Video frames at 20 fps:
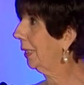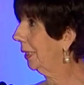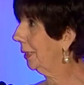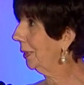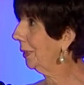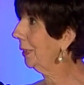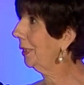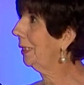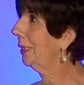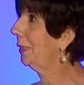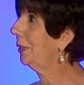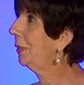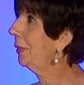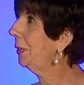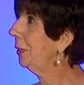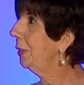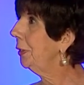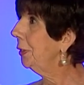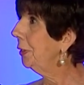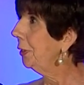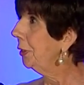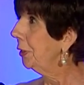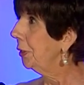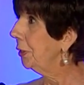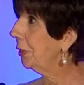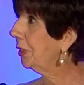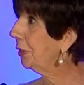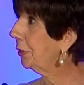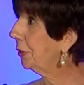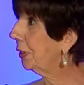deadly
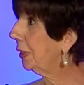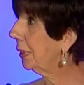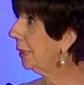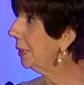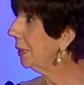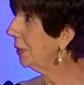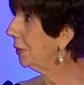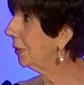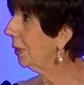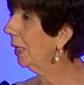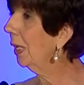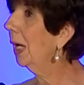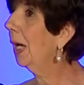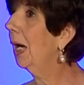disease,